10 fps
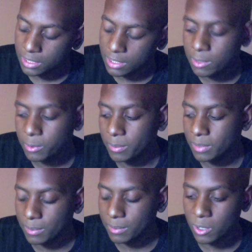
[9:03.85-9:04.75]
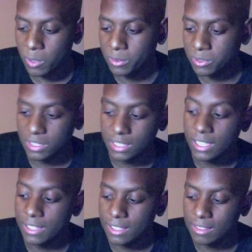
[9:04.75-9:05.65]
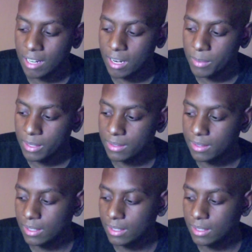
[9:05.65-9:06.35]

No, what am I talking about? Almost. Yeah, the entire month,